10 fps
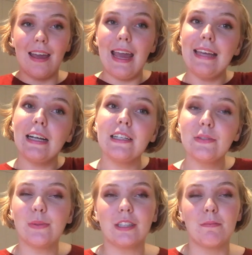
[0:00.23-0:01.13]
Hey
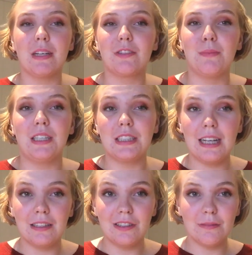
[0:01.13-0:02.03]
guys, welcome back to my
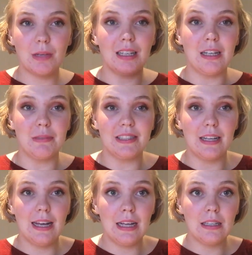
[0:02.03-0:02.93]
channel. My name is
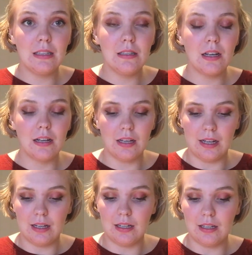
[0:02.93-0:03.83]
Elle,
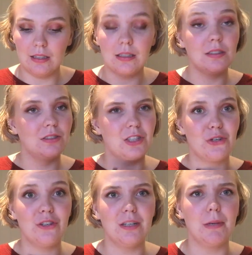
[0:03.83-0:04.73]
and
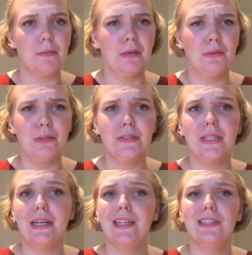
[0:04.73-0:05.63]
sorry about my voice,
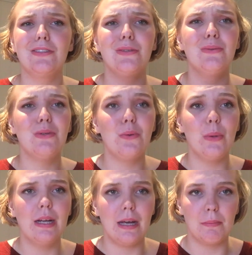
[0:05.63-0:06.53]
I don't know
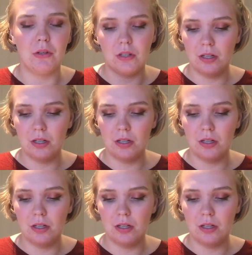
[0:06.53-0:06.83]
what happened.